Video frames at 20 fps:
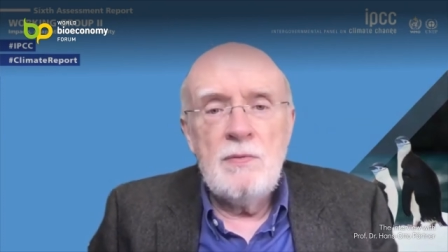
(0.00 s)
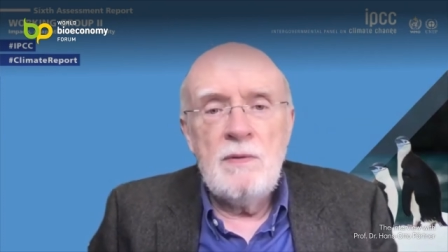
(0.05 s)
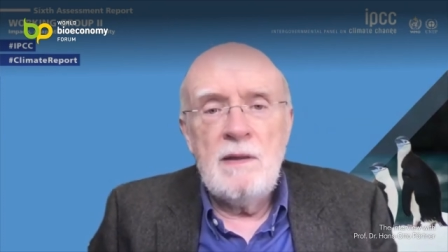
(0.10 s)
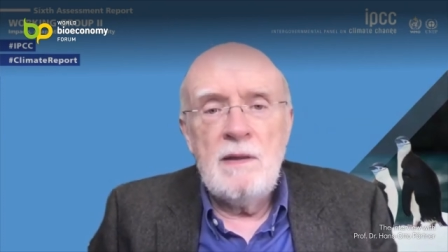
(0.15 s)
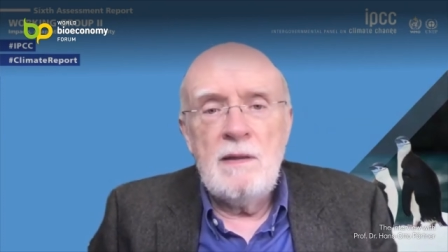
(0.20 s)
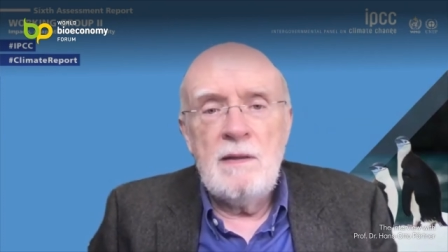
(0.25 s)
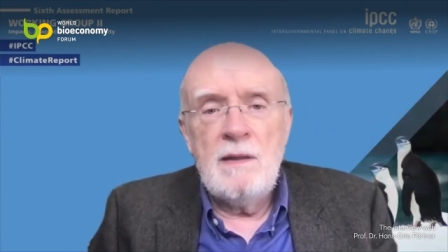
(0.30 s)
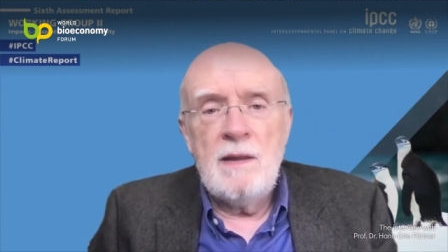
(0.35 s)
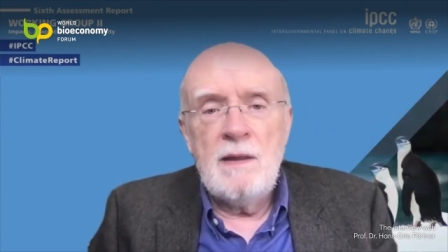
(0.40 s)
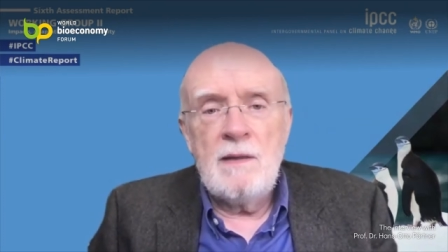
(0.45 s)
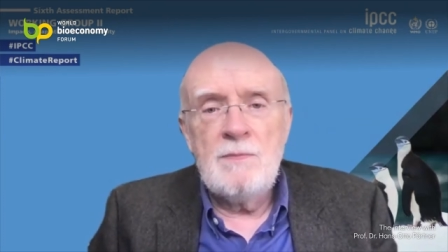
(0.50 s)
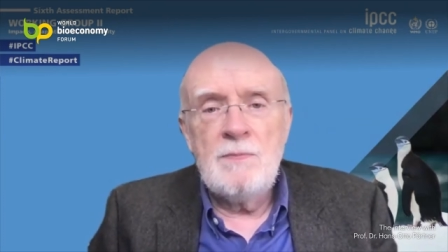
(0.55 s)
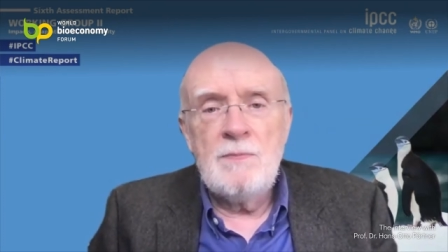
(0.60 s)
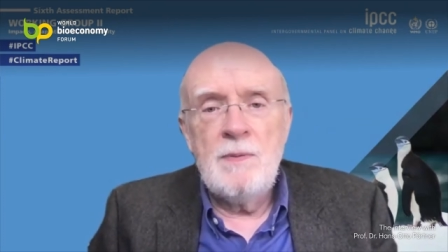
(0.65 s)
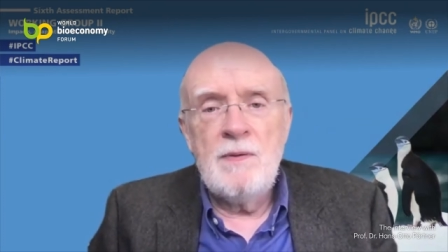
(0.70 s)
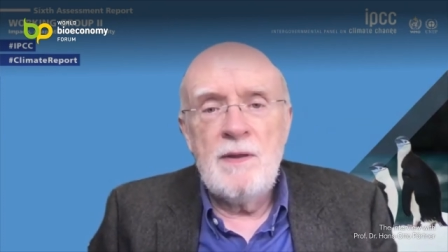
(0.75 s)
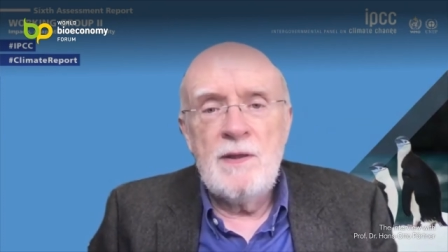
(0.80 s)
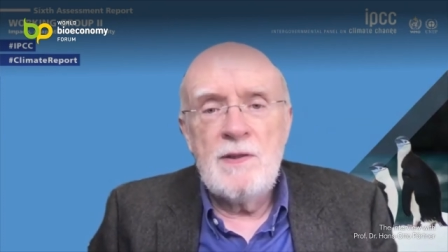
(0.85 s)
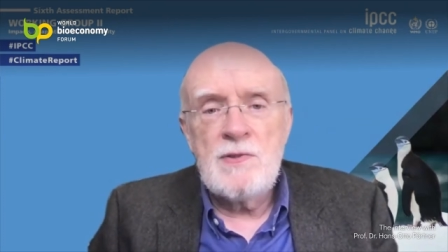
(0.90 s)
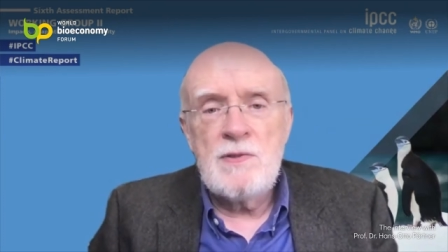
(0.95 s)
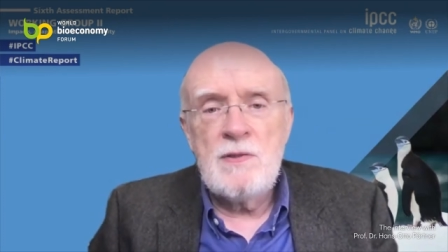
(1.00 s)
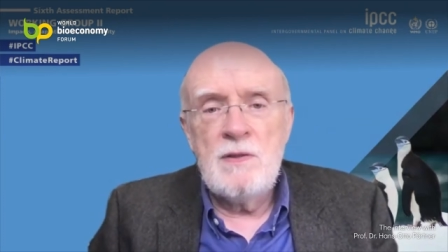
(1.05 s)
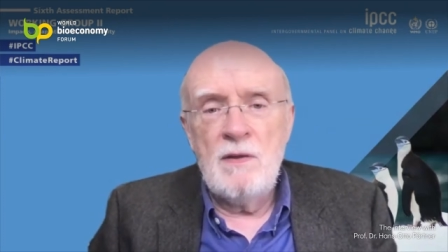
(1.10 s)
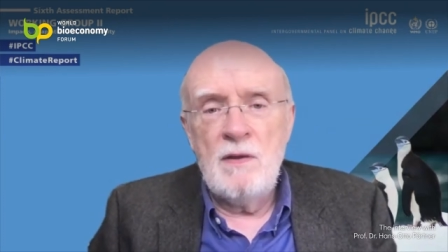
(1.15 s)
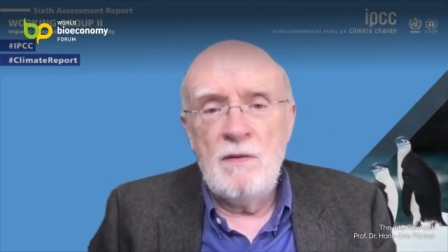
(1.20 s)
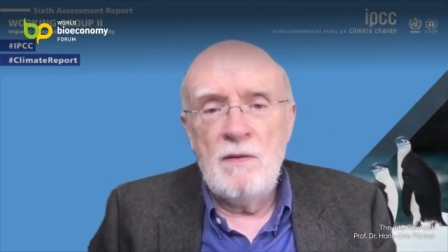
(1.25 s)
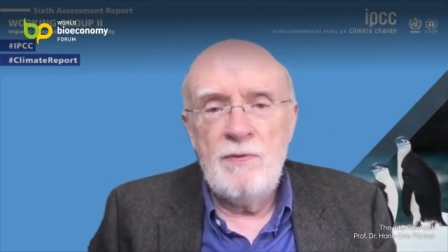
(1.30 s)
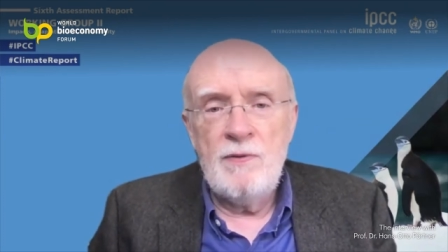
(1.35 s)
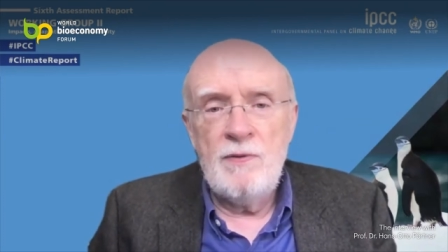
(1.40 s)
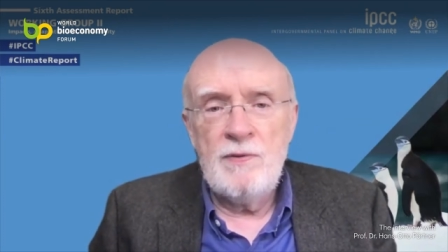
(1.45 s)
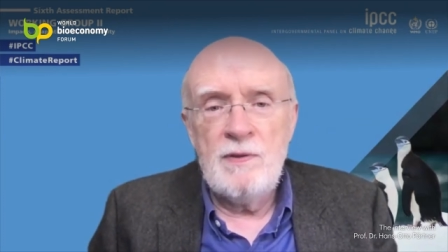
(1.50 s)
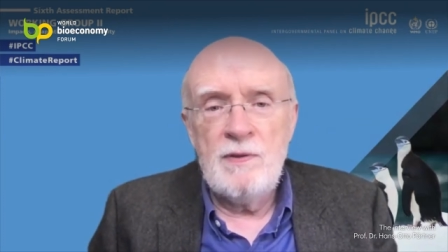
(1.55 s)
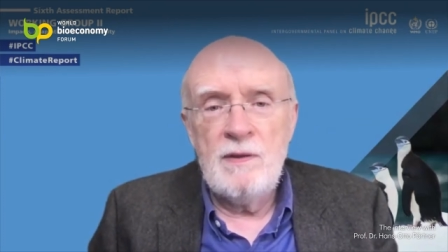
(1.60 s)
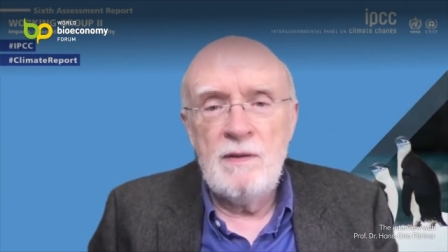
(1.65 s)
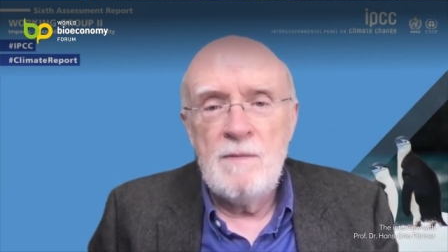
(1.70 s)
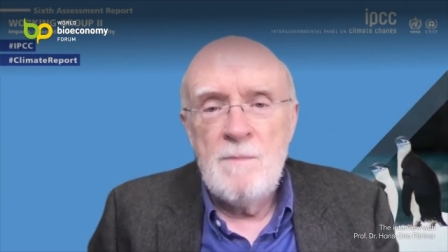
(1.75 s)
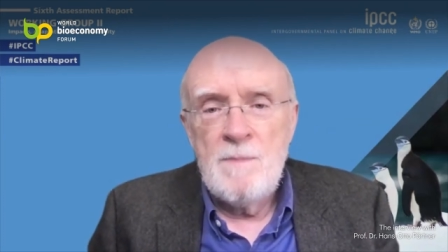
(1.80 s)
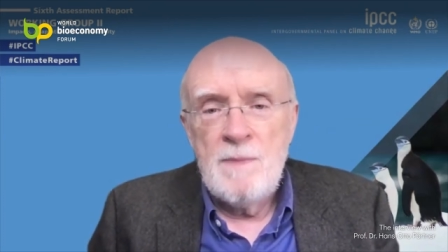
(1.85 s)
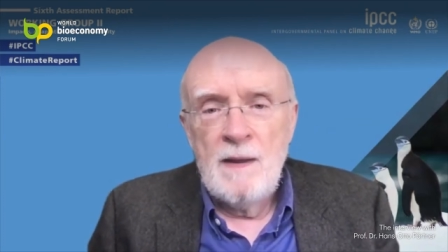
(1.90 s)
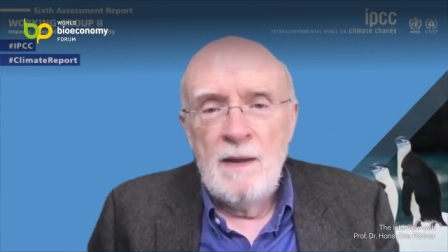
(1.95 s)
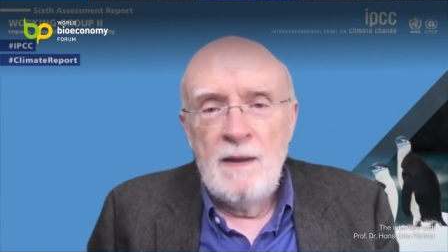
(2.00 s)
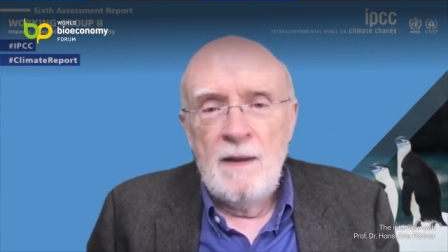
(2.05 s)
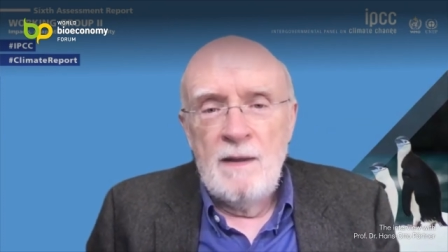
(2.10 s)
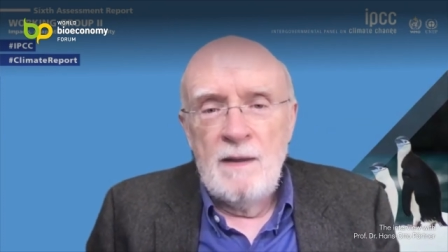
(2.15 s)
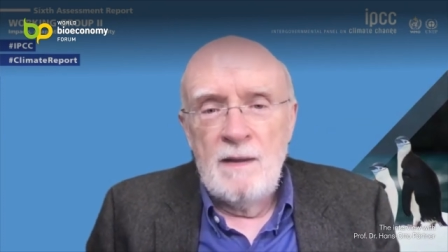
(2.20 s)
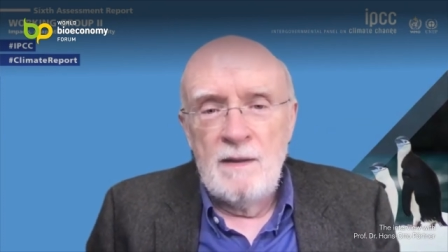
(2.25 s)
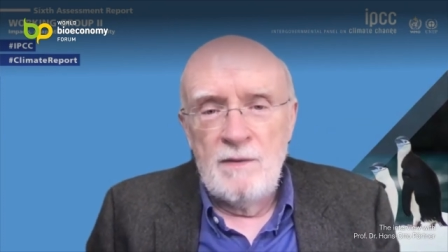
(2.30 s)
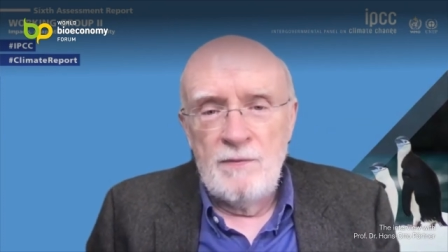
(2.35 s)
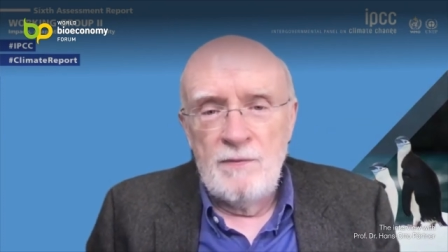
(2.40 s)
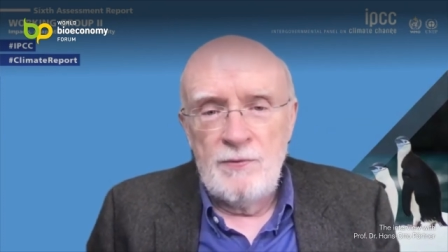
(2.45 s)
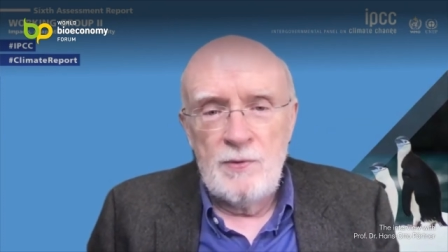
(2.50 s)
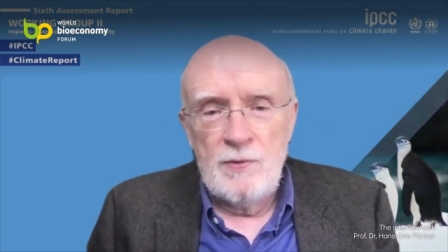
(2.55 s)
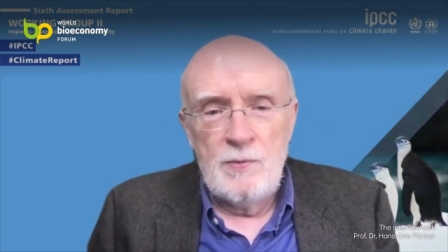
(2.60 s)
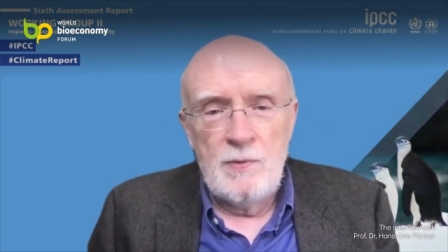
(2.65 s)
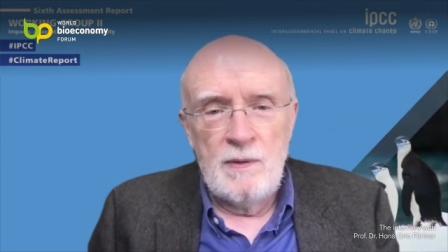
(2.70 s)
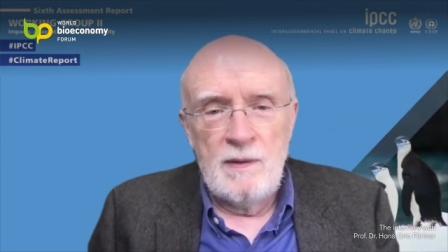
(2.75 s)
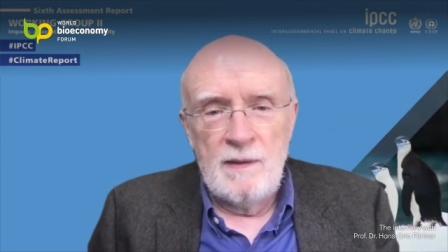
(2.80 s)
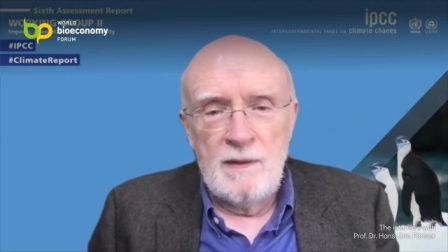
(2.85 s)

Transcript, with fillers: the exploration of fossil uh, fuel.